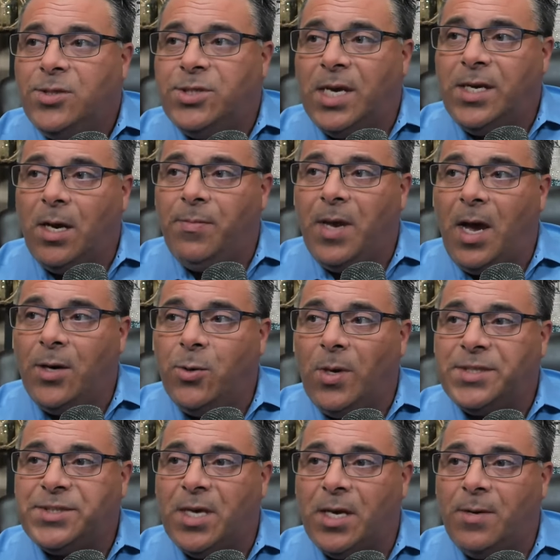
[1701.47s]
JW, how do
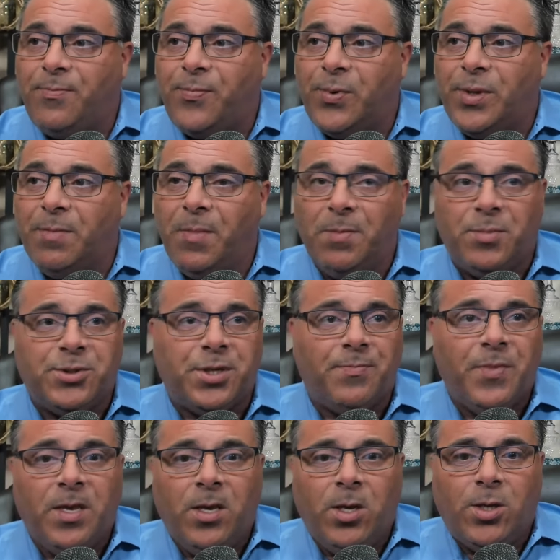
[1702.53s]
I sign up for the
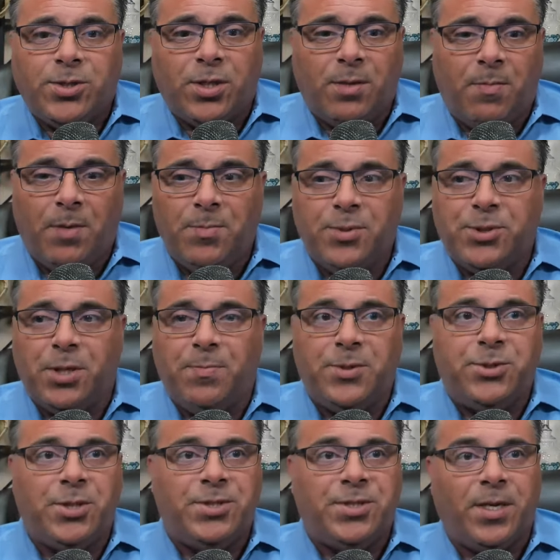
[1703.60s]
membership? So the membership it
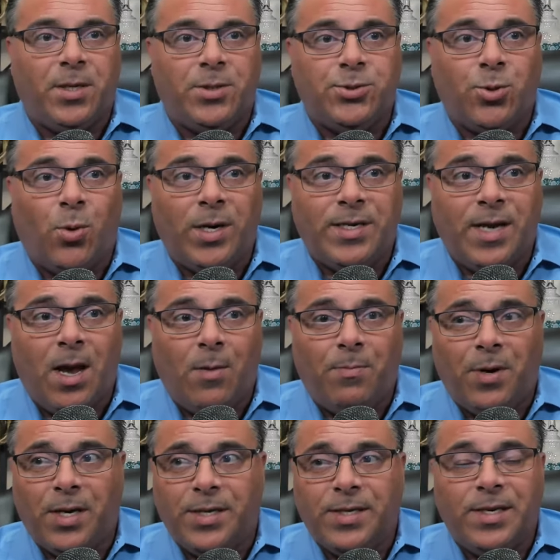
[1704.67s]
should say a join now
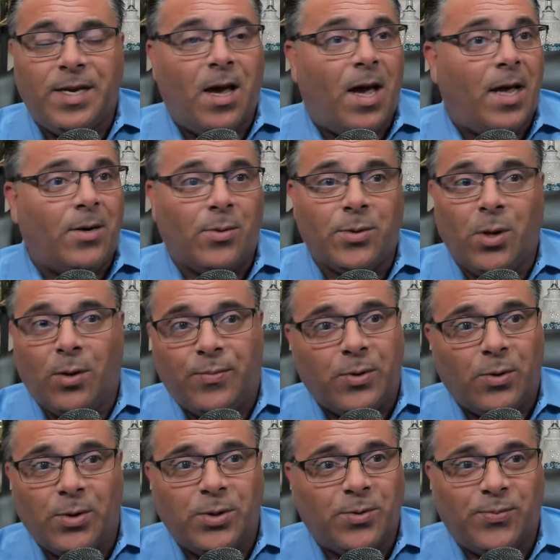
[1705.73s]
button. Now I don't know if
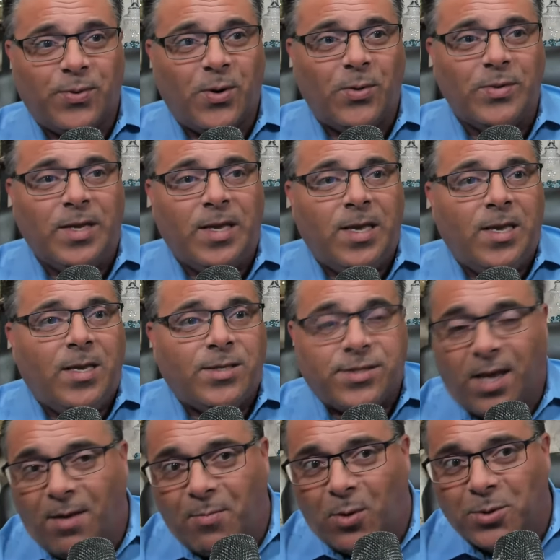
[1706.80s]
you're on your phone.
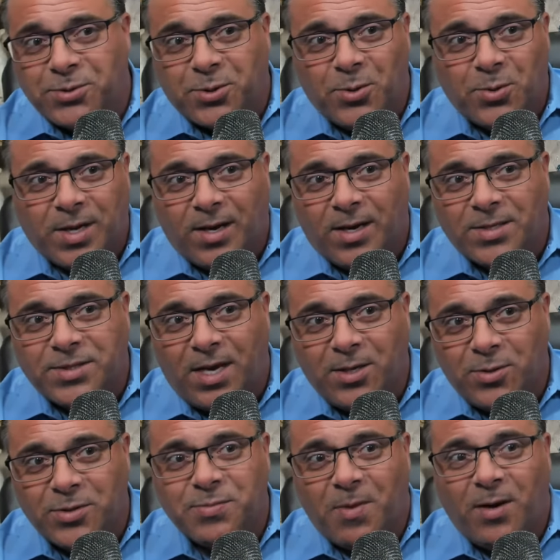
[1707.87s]
See, I'm old school guys. I
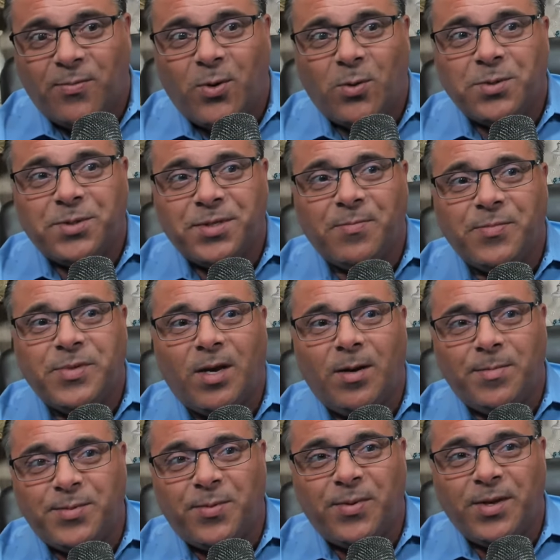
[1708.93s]
use my phone
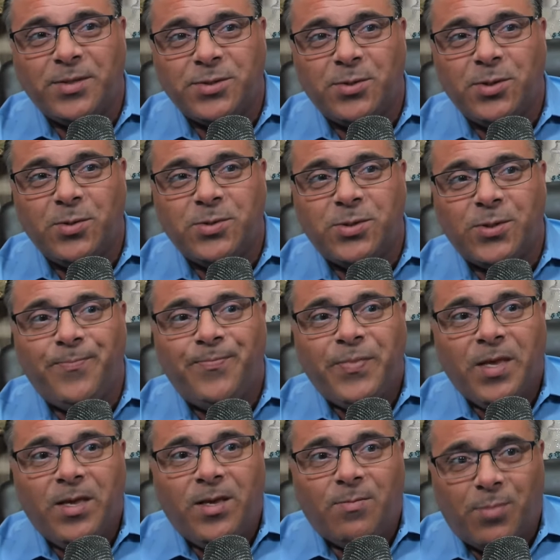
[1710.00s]
sometimes for things on YouTube,
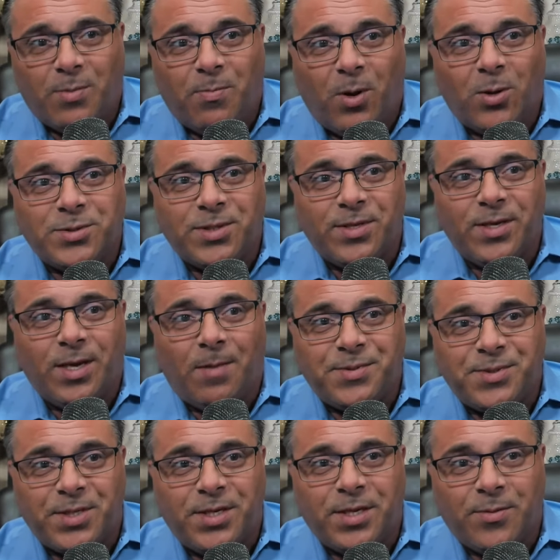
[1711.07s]
but mostly I'm
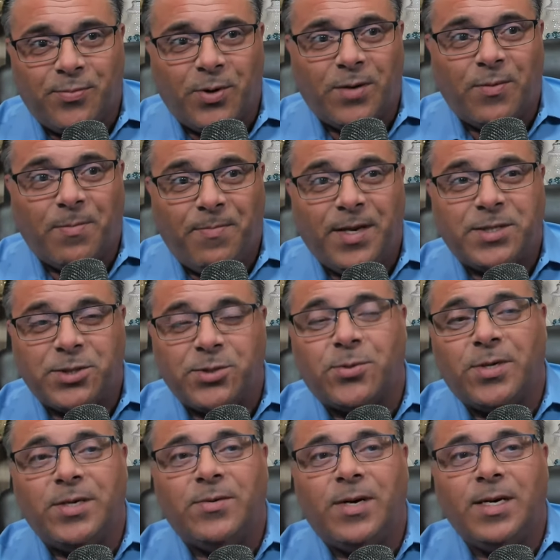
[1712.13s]
sitting in front of a big
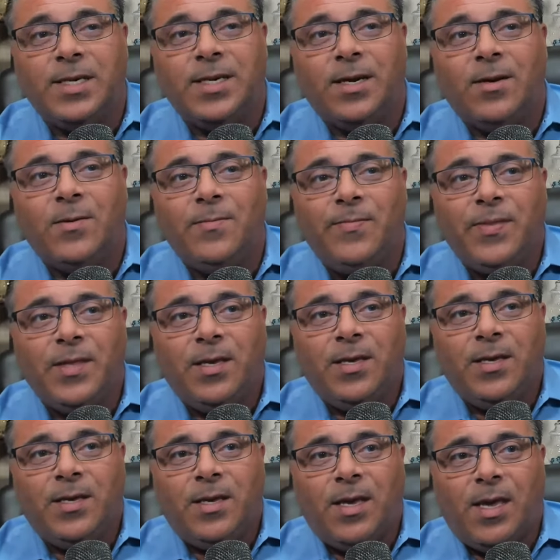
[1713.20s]
screen right now
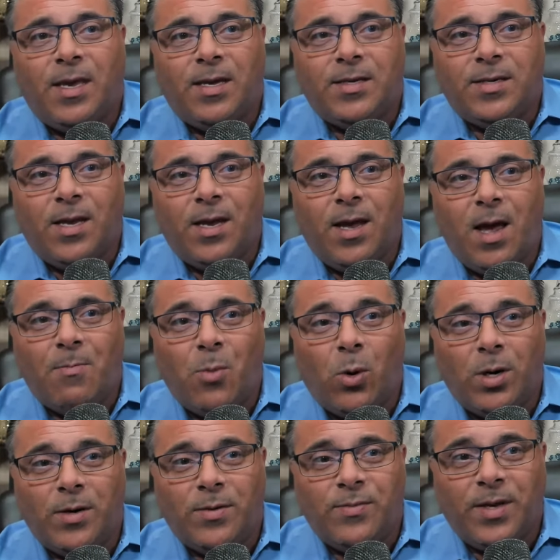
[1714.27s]
and uh, I'm
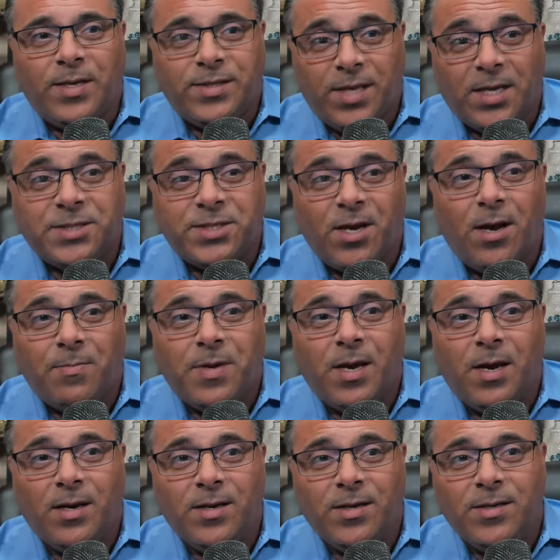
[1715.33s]
more of a desktop
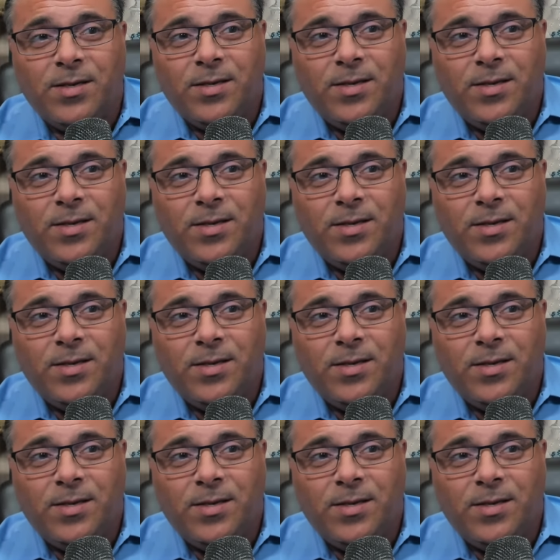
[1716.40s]
guy.